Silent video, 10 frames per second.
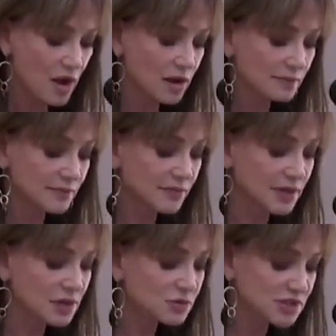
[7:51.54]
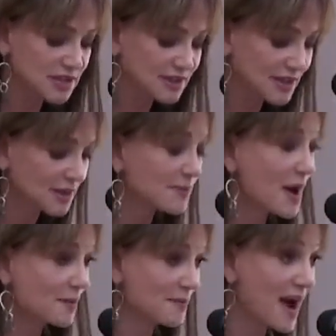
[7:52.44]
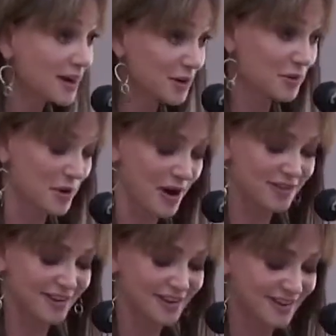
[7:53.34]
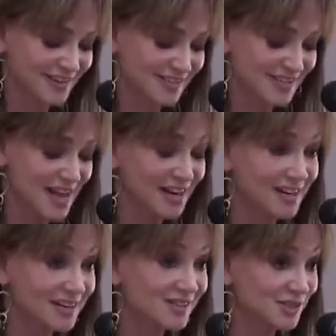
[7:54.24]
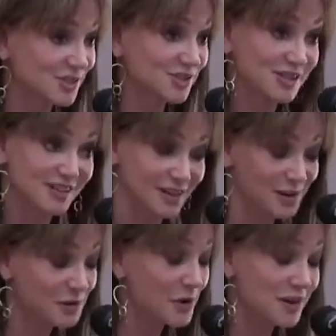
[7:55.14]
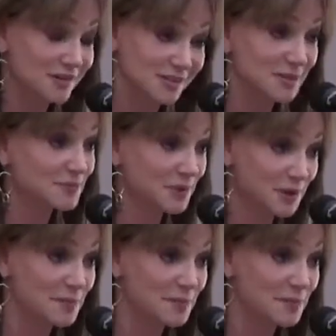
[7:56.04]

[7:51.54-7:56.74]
The interesting thing about my career, I think, is that it is just a great, simple